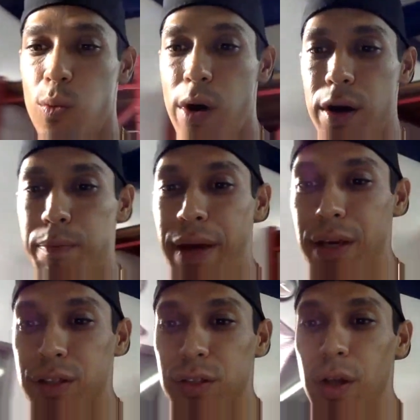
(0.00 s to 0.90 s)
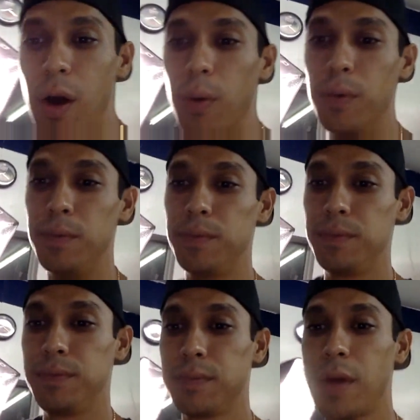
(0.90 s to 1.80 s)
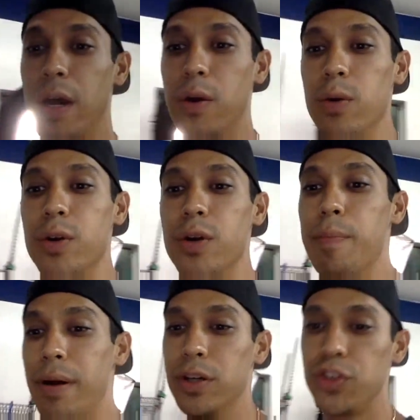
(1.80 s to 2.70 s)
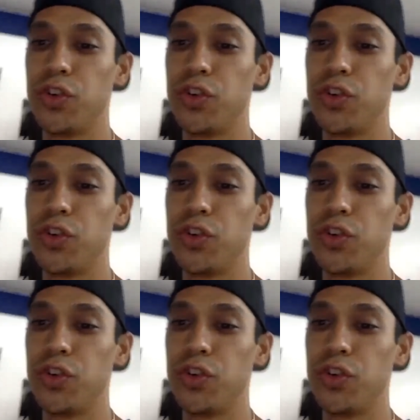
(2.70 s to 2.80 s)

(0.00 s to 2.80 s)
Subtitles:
water-based? No. I ordered a better